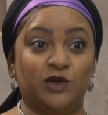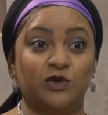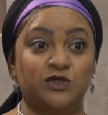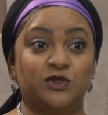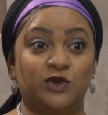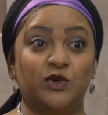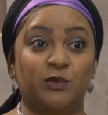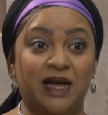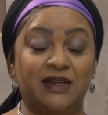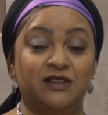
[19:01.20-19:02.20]
goes through your
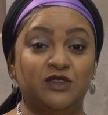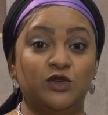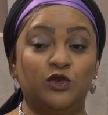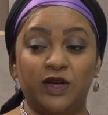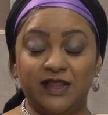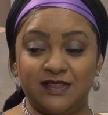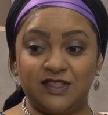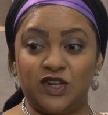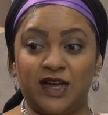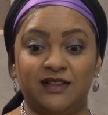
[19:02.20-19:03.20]
mind. You look at
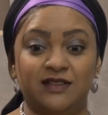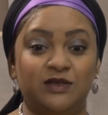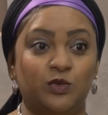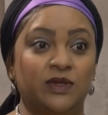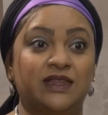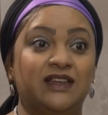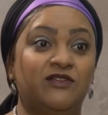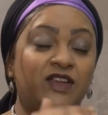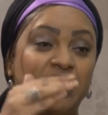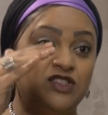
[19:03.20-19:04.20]
this child with the
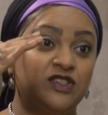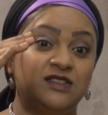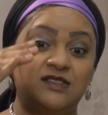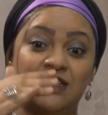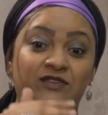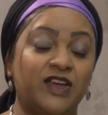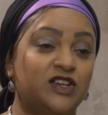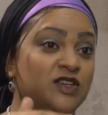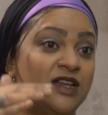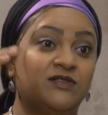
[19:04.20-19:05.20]

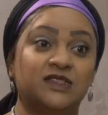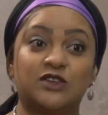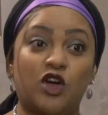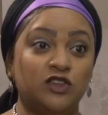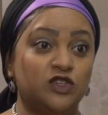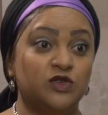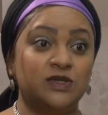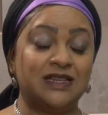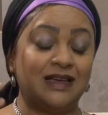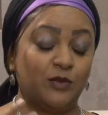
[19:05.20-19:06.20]
infection levels
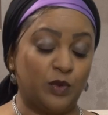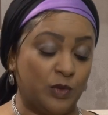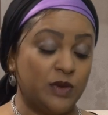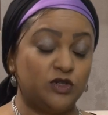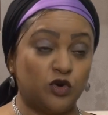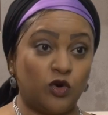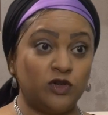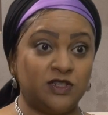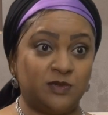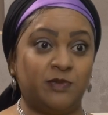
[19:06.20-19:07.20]
continuously. We were
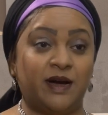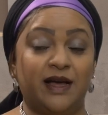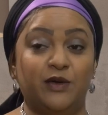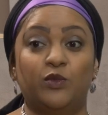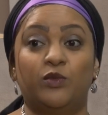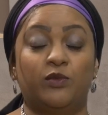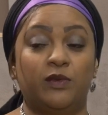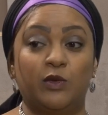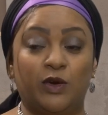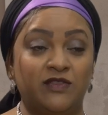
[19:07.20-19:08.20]
taught by
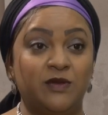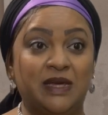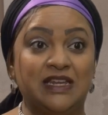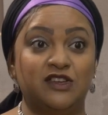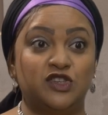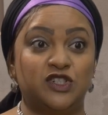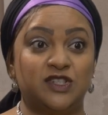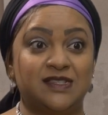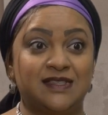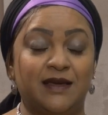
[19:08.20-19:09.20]
one of the
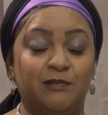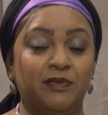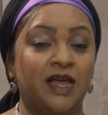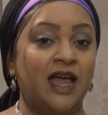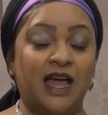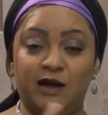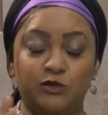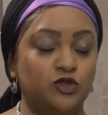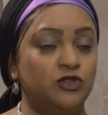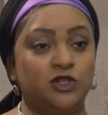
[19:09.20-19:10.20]
pediatricians there, and I'm
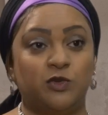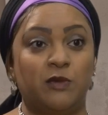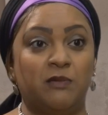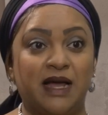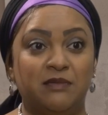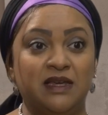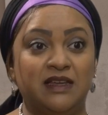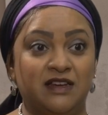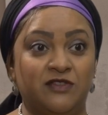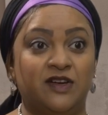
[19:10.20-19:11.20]
sure she won't mind
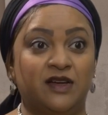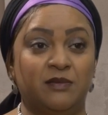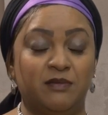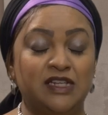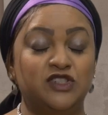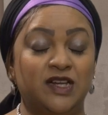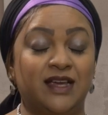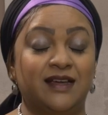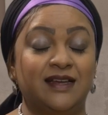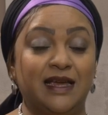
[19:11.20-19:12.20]
me
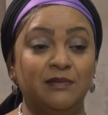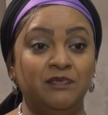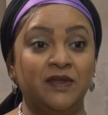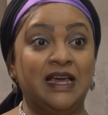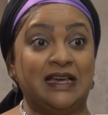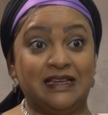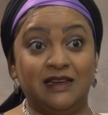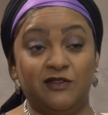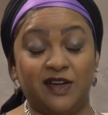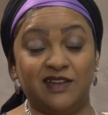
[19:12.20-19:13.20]
mentioning her name,
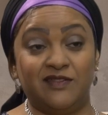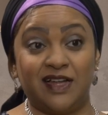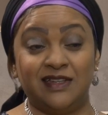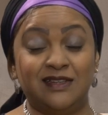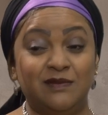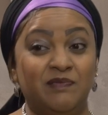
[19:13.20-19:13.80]
Hiri van der Walt.